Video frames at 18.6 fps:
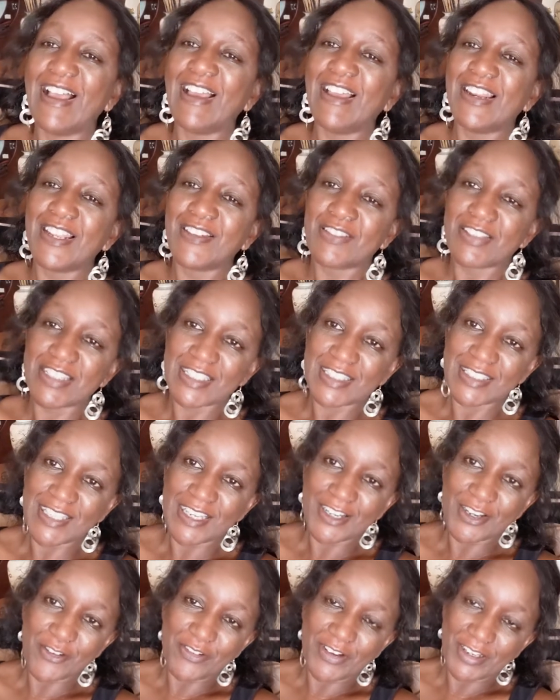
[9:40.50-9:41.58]
let me just tell
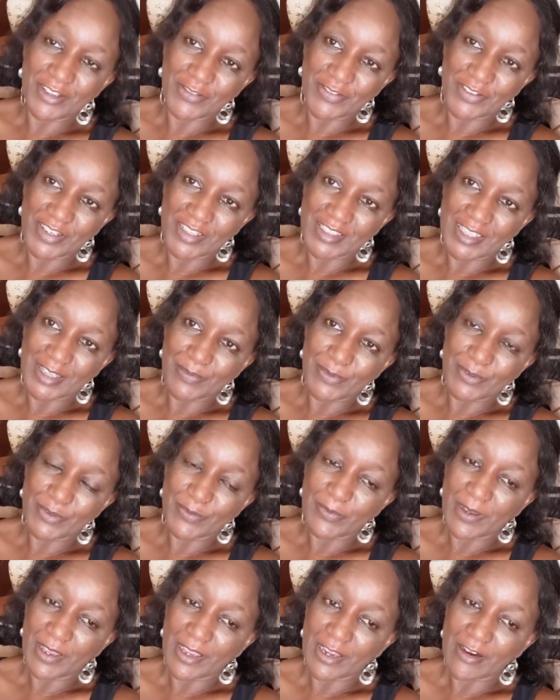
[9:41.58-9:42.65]
you what, for example,
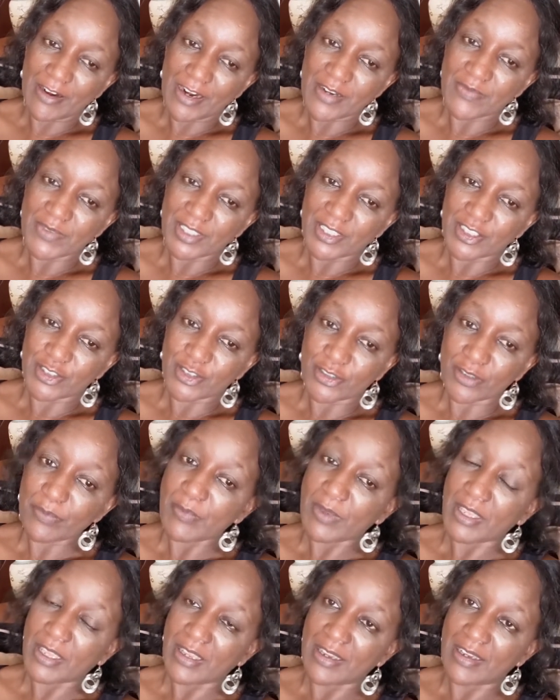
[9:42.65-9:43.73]
my grandmother taught
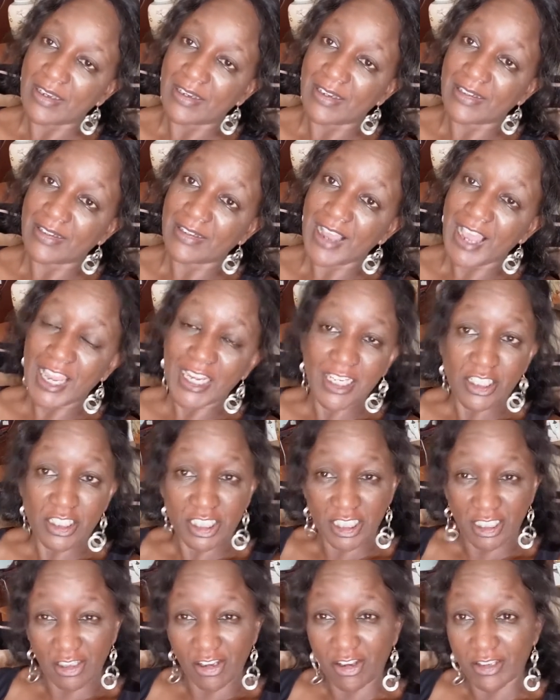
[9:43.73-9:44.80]
me. I learned
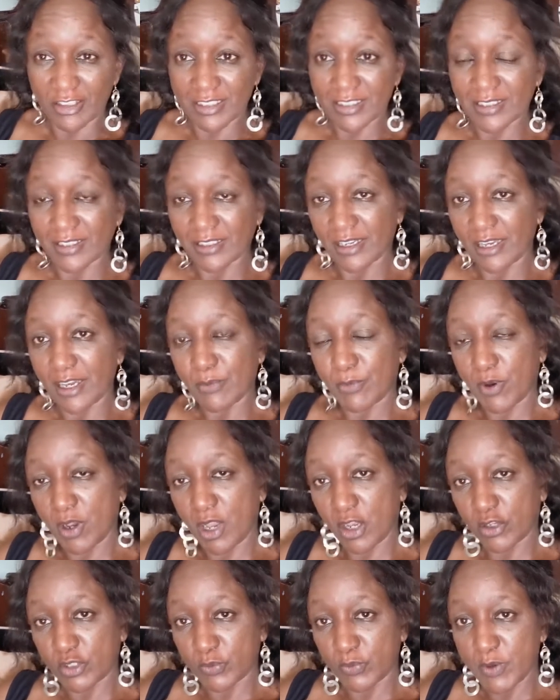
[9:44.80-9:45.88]
a lot about
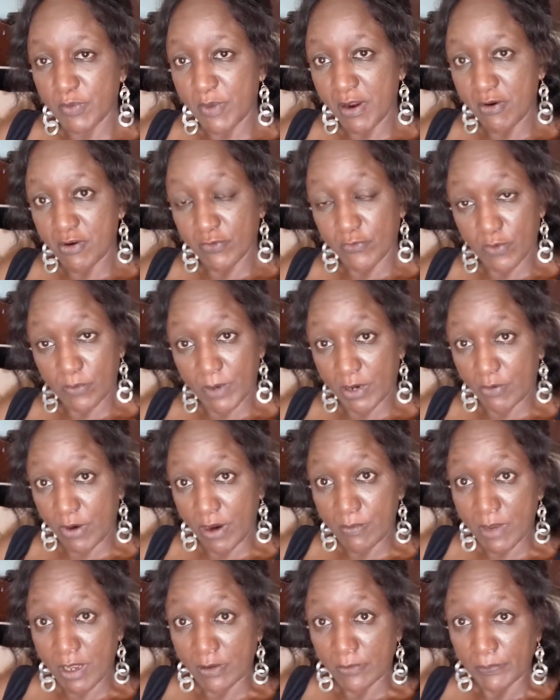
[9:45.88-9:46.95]
how to be married from my
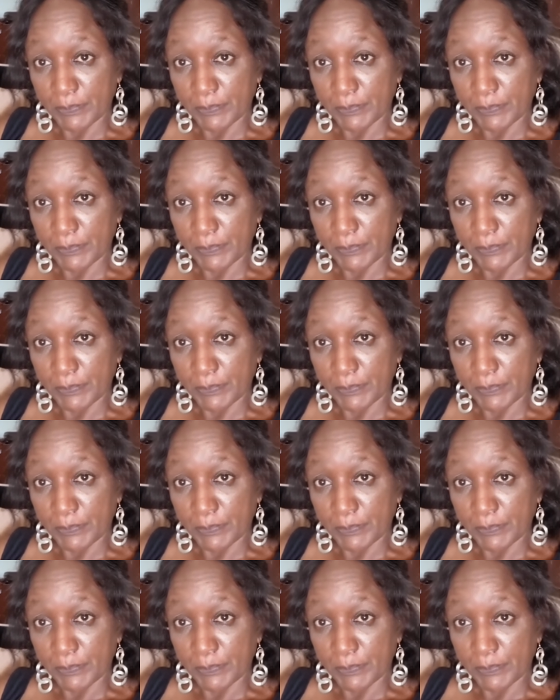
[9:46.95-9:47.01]
grandma.